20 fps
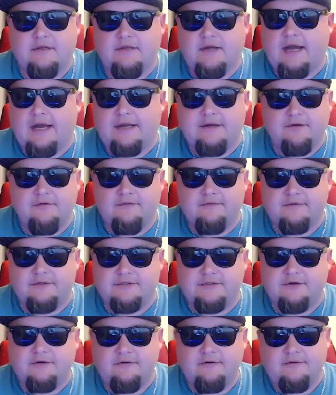I do for
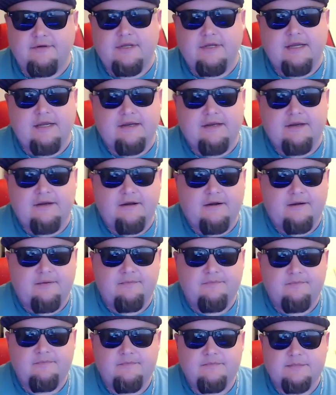sure. And
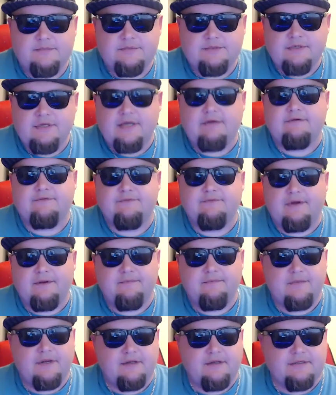um, so yeah, it was fun.
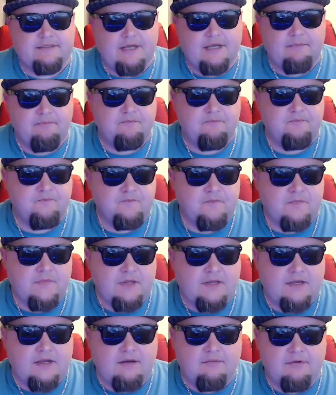Had a good time.
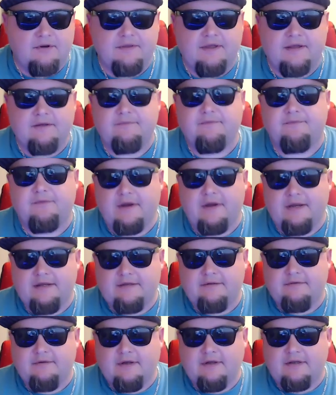Uh, I want to thank
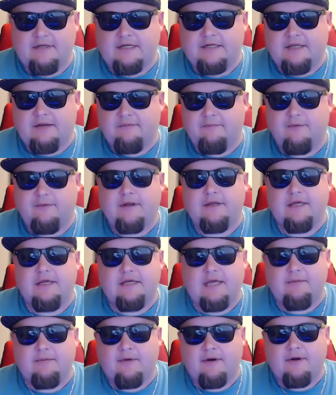Frank, uh, daytime Frank. He
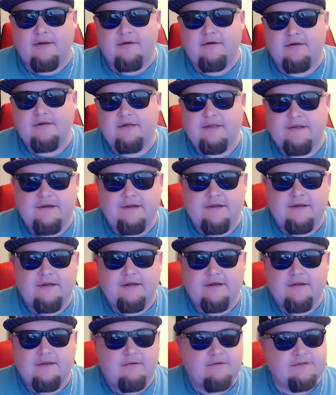came on, and
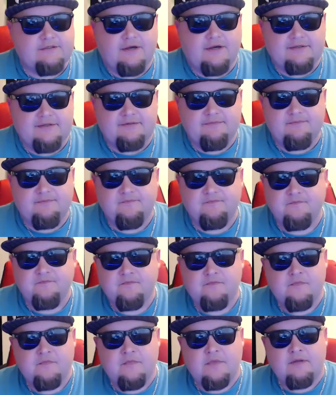uh, that was awesome.
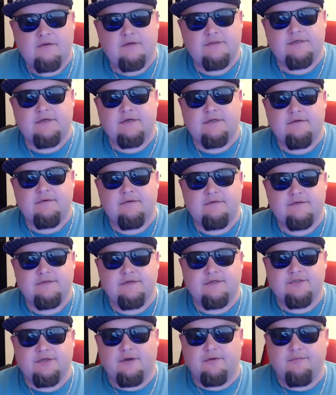It was good. It's a
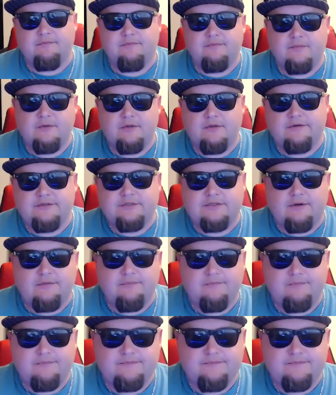good show. Good little show.